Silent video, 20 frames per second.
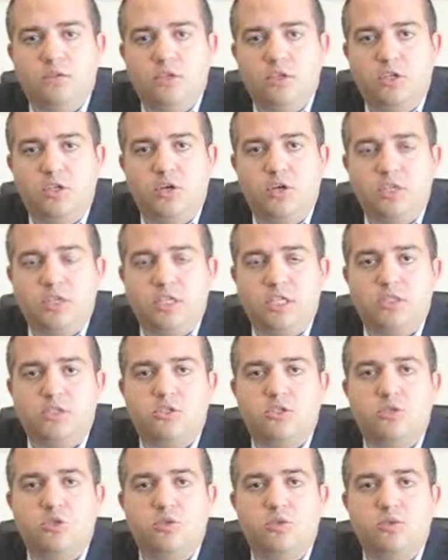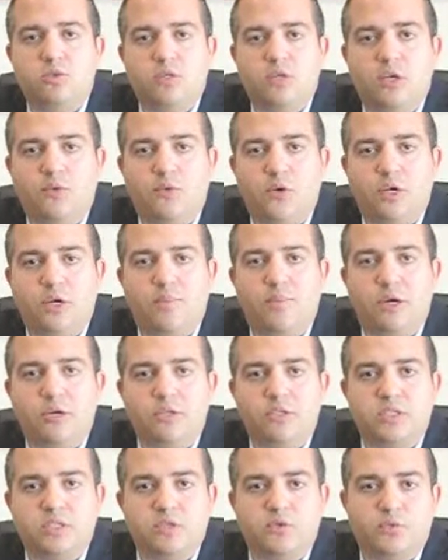at least two different
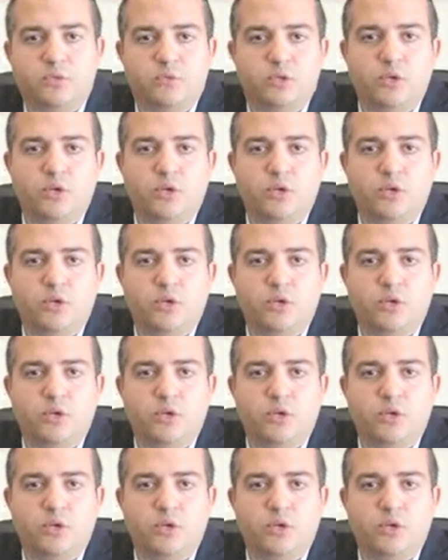comparisons from two